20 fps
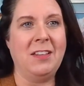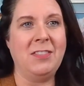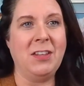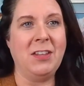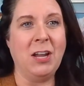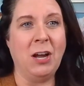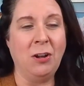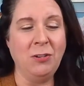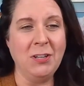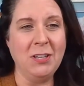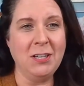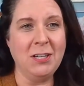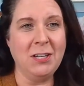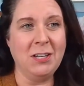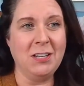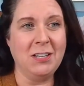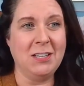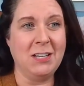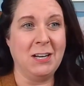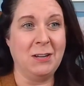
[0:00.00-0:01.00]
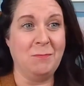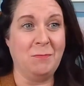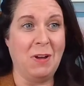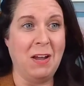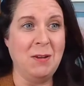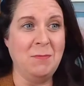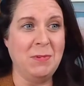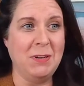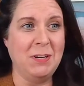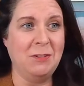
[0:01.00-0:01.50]
The only good that it
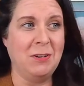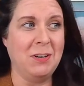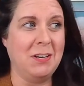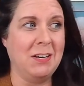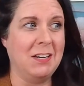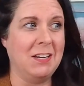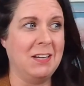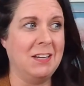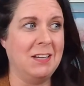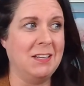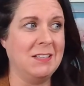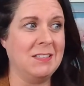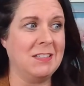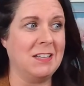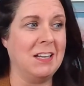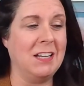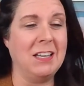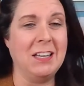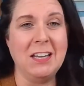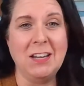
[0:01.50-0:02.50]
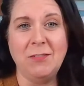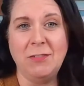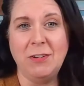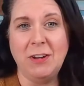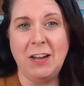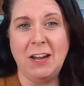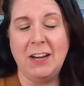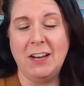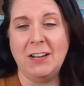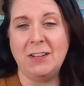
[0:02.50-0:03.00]
might be doing is
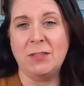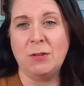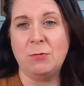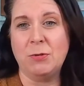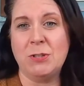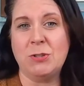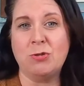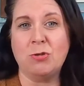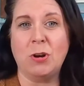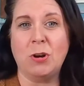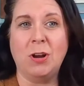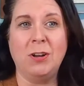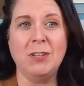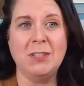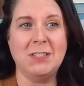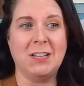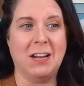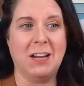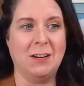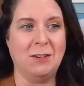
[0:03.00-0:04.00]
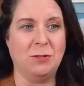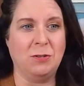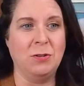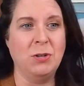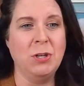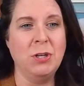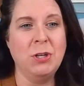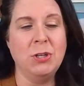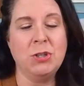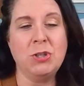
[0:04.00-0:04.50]
alleviating the withdrawal
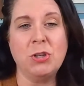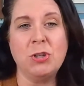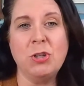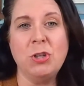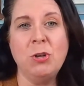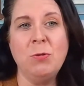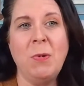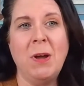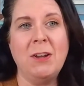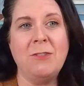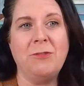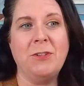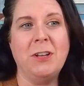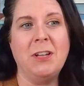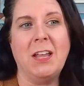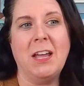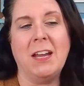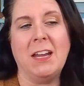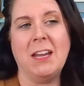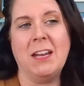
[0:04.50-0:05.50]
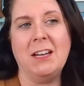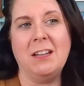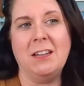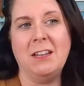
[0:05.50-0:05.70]
cycle. So you might feel like it